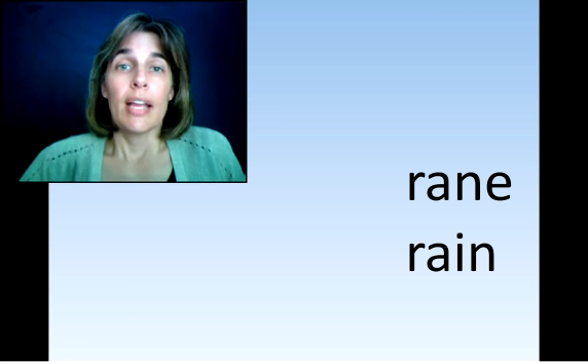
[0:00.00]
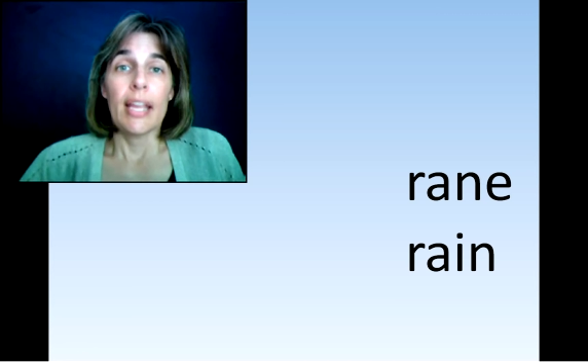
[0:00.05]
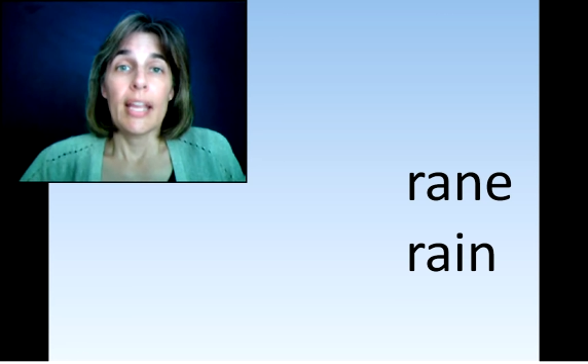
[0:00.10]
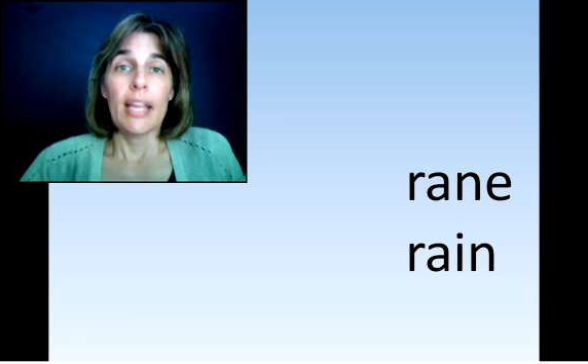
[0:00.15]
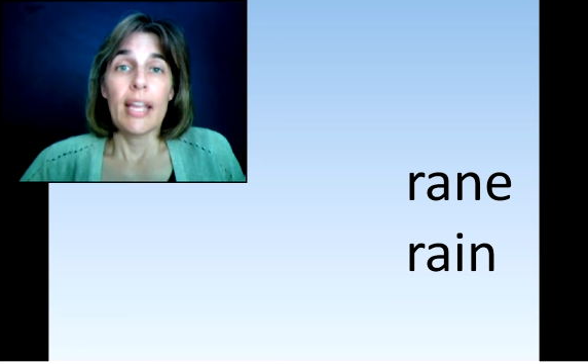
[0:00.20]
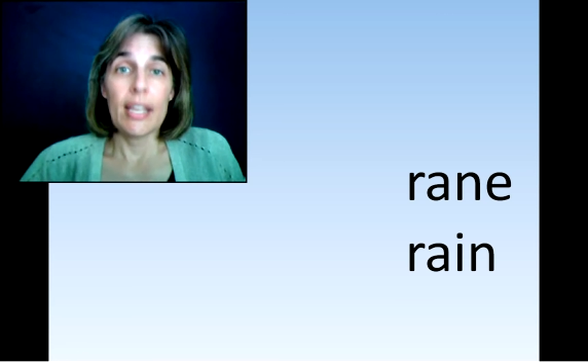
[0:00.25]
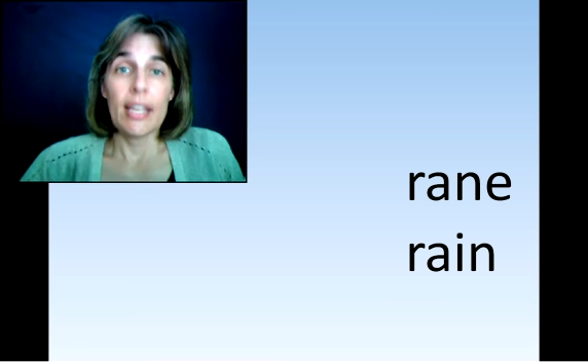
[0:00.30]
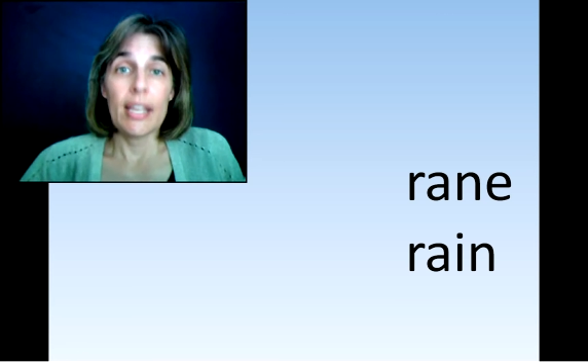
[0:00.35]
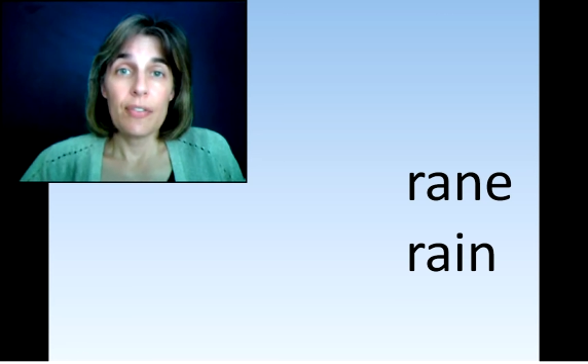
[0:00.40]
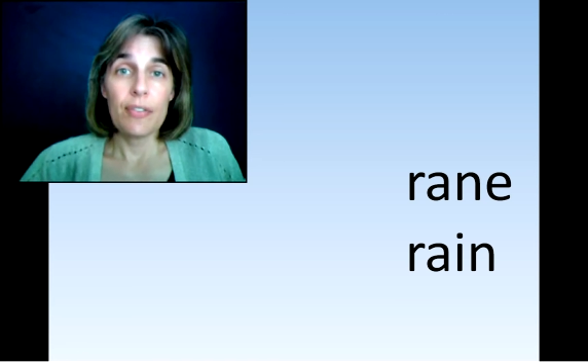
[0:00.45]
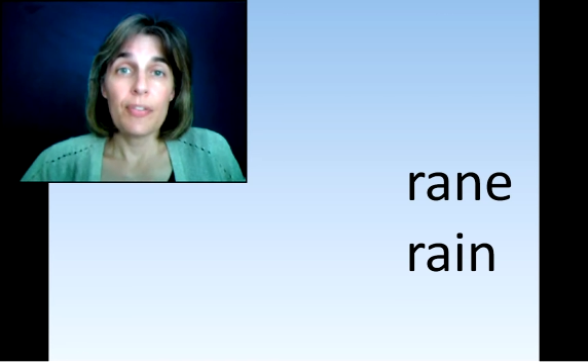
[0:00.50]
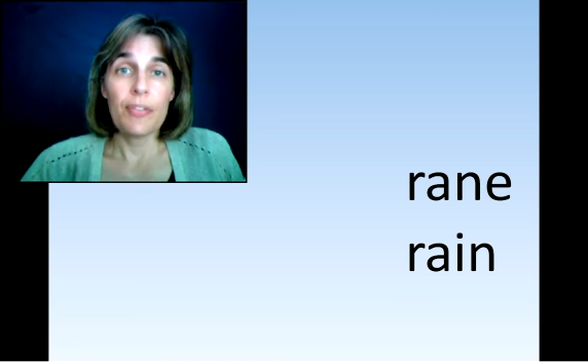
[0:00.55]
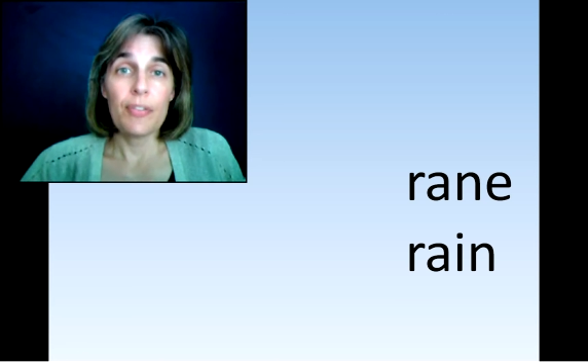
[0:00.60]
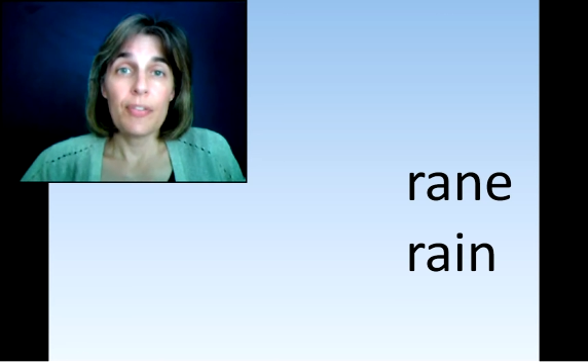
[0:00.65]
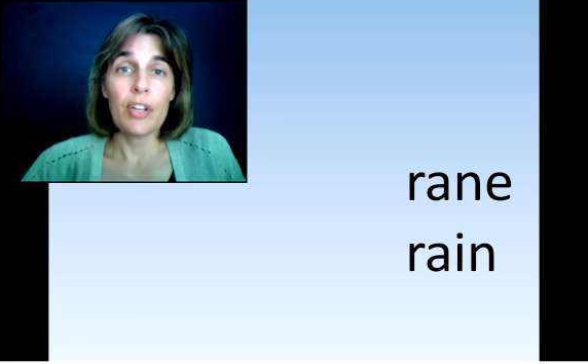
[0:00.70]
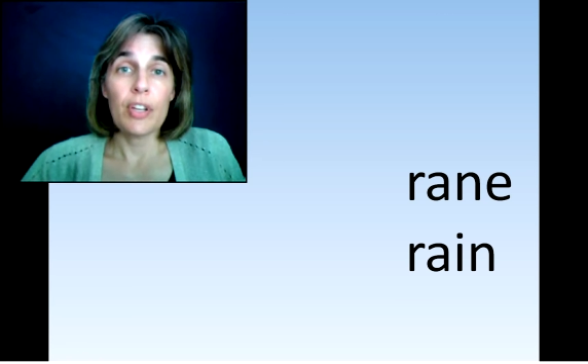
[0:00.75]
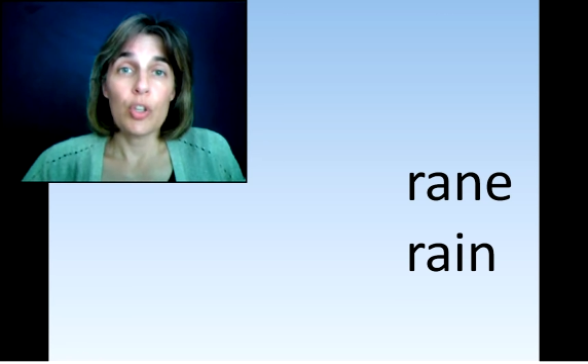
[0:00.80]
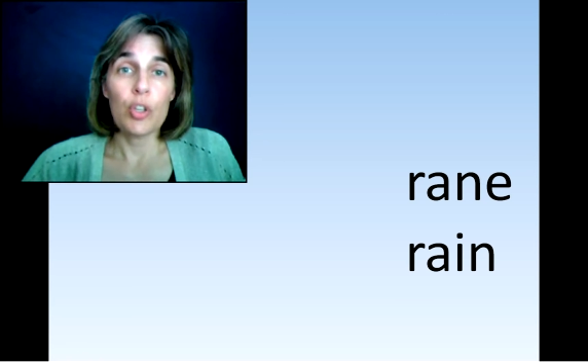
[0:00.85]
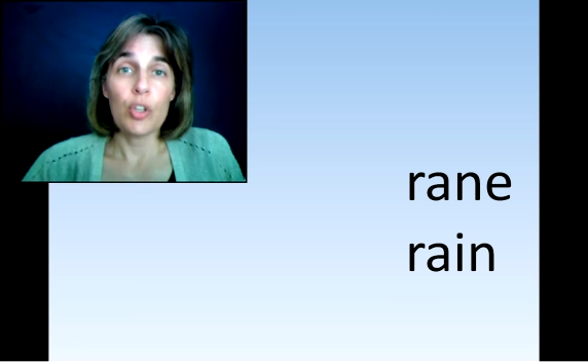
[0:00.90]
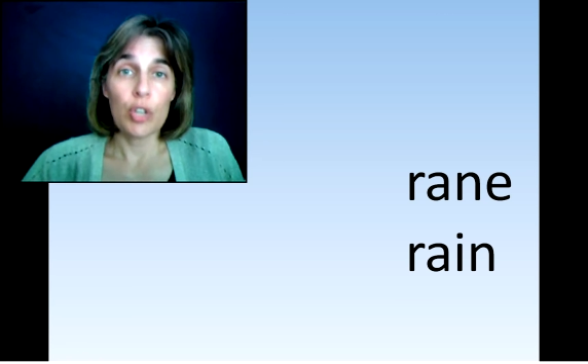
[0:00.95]
If
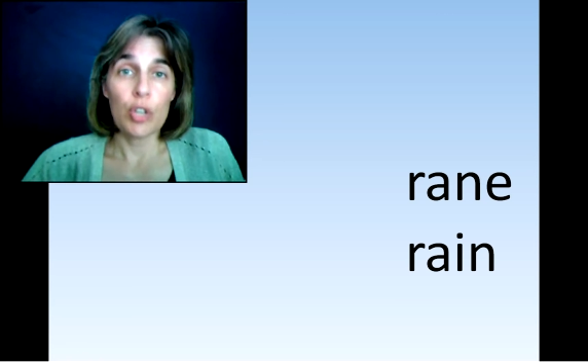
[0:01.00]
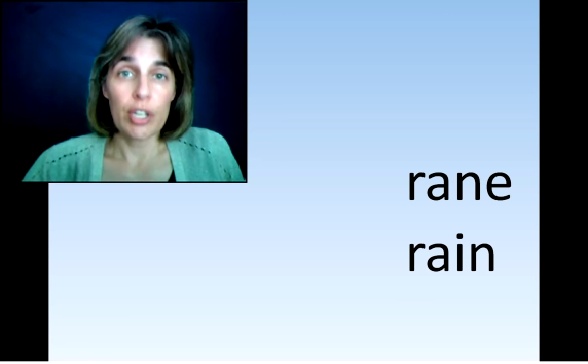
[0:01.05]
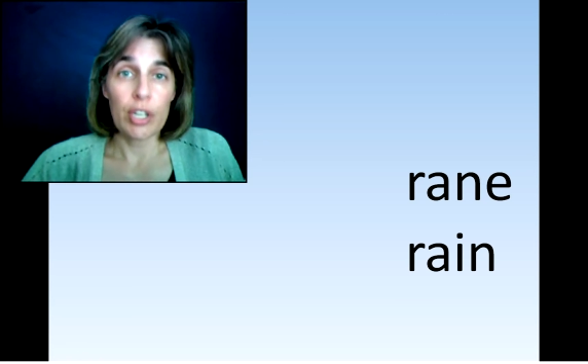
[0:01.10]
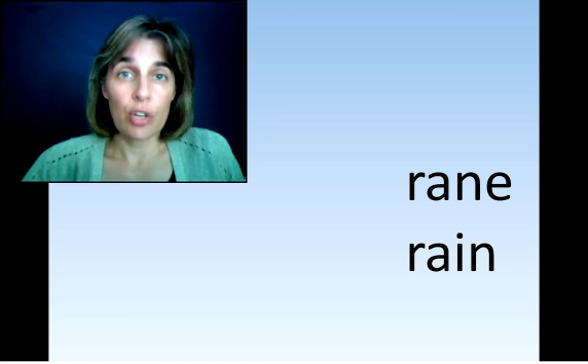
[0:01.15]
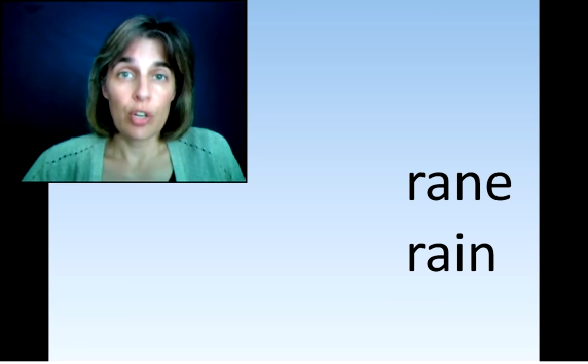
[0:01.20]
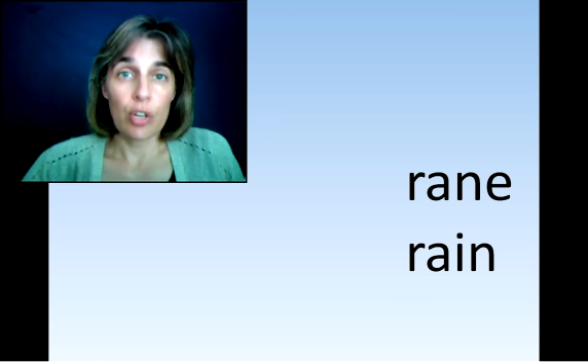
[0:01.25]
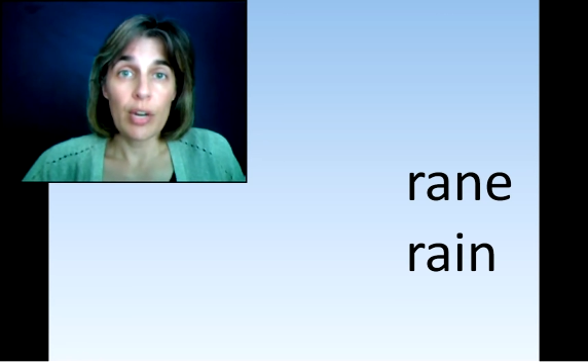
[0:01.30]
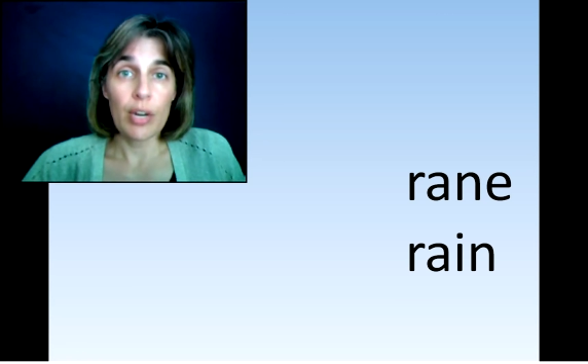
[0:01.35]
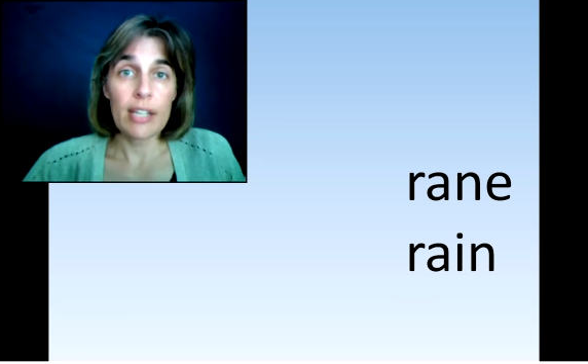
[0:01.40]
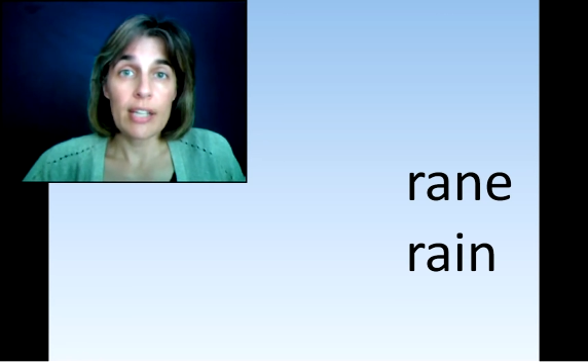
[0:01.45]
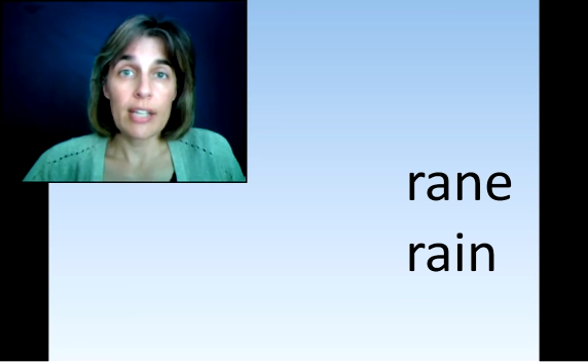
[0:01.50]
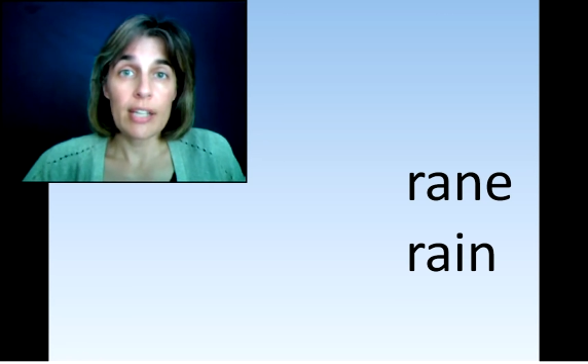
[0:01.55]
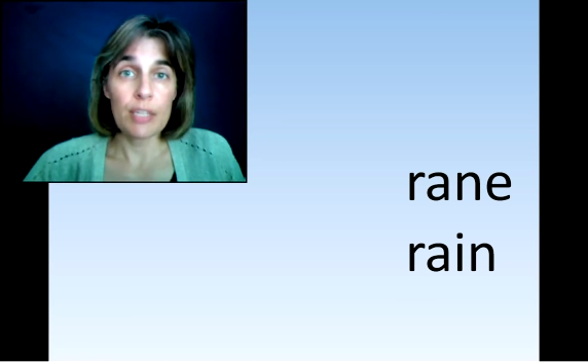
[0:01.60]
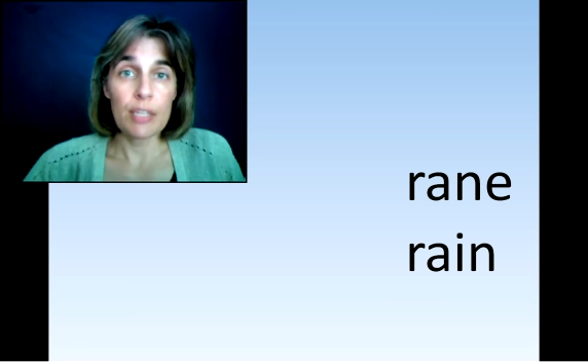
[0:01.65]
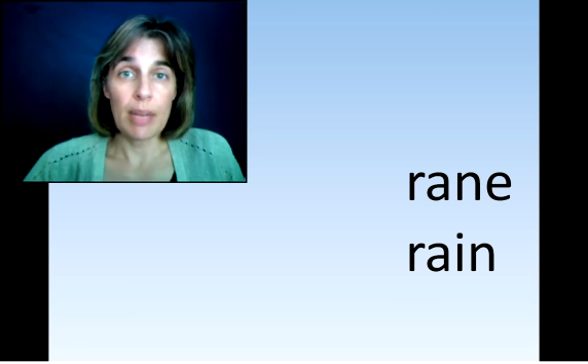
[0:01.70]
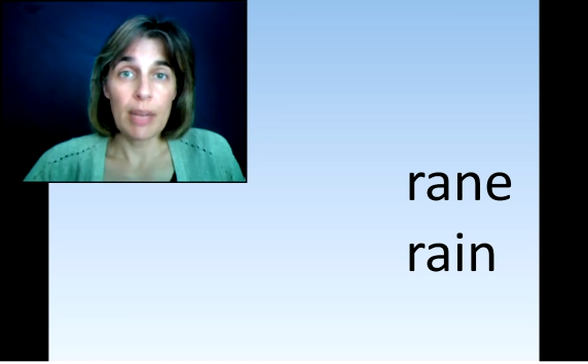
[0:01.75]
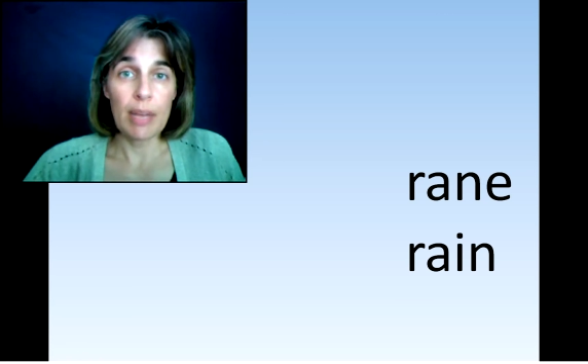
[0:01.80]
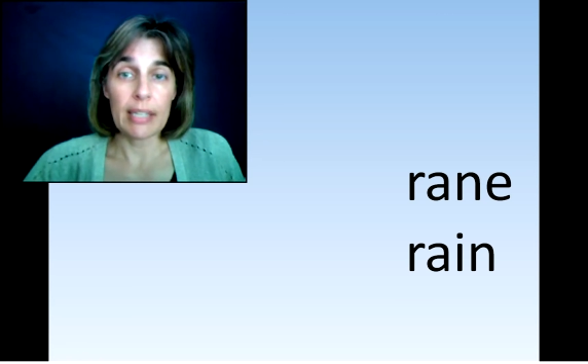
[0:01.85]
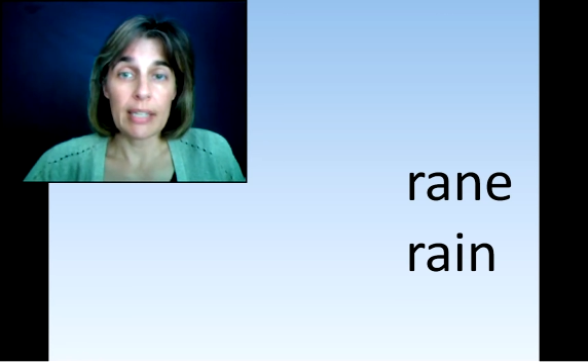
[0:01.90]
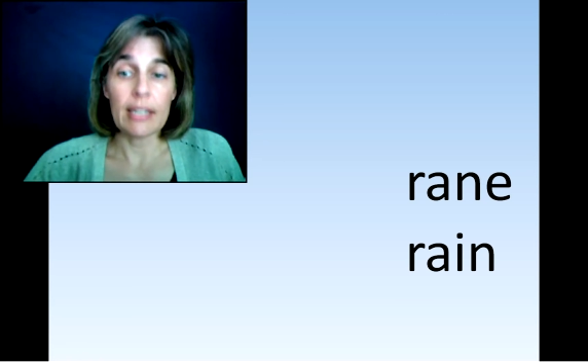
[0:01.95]
you're going to correct
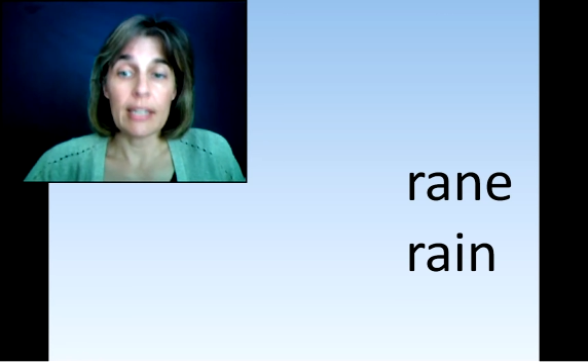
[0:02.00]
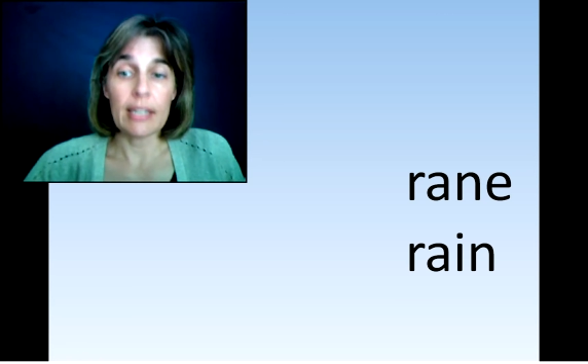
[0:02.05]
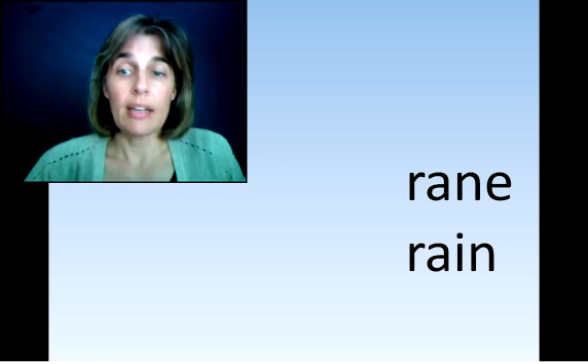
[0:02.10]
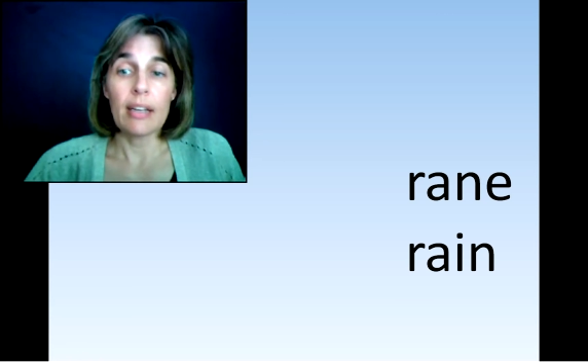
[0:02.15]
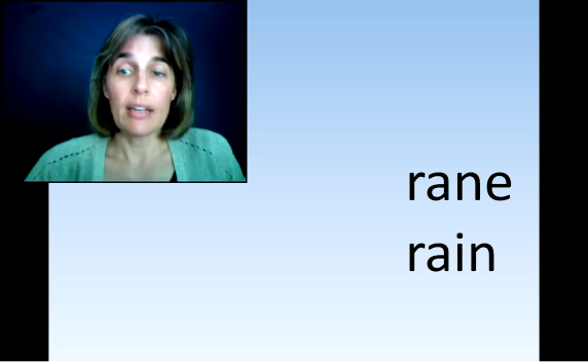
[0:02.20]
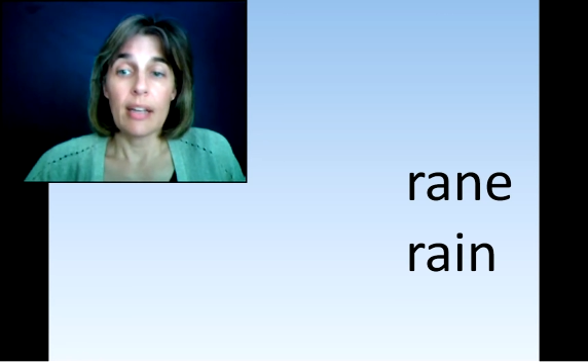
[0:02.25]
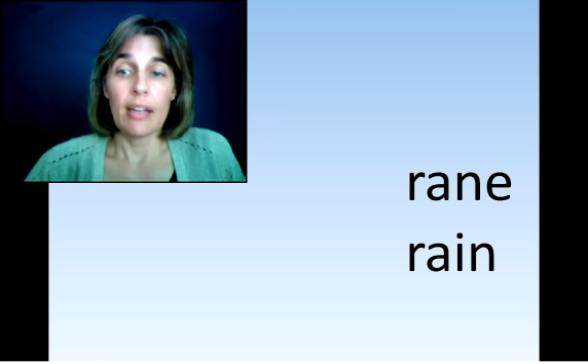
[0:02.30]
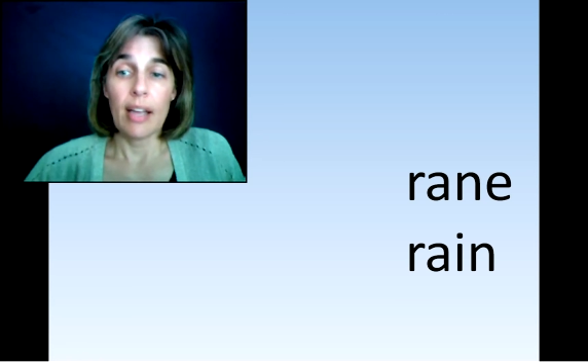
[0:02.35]
spelling